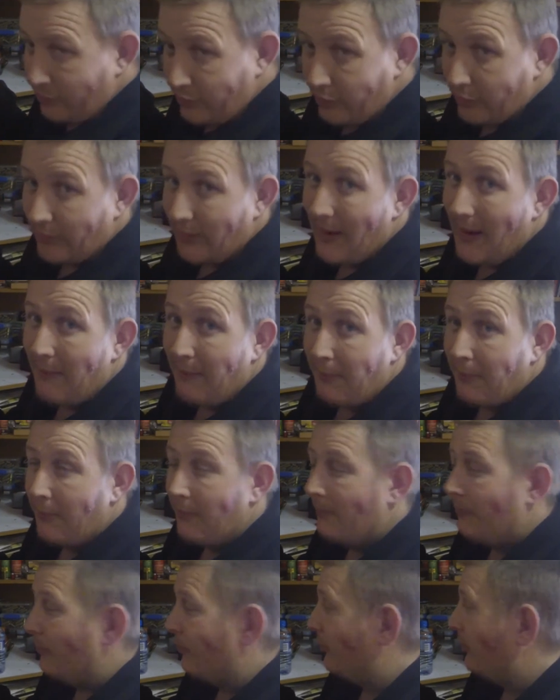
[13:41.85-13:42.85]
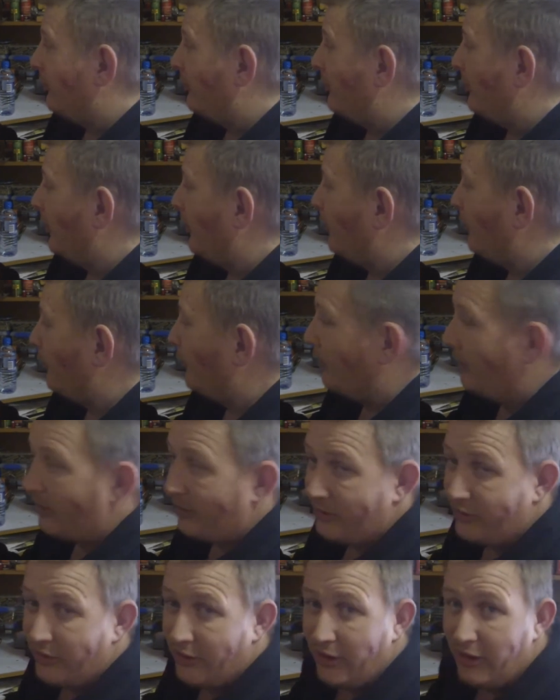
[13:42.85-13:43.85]
to lap the uh, the
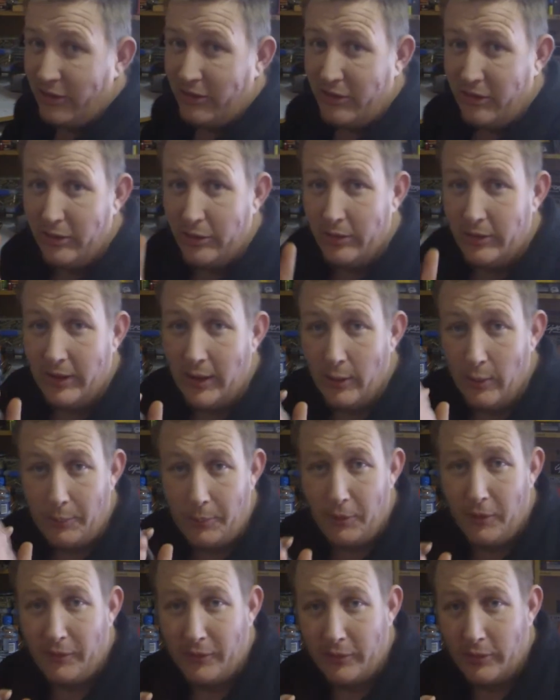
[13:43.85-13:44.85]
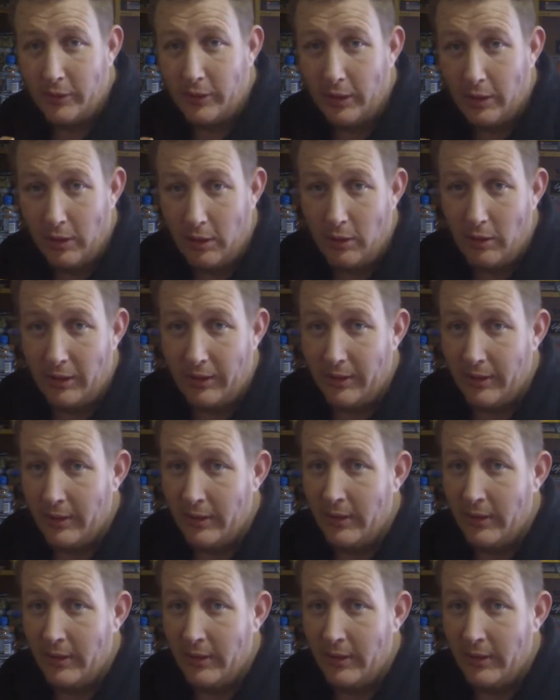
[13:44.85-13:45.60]
rings until they were perfectly aligned.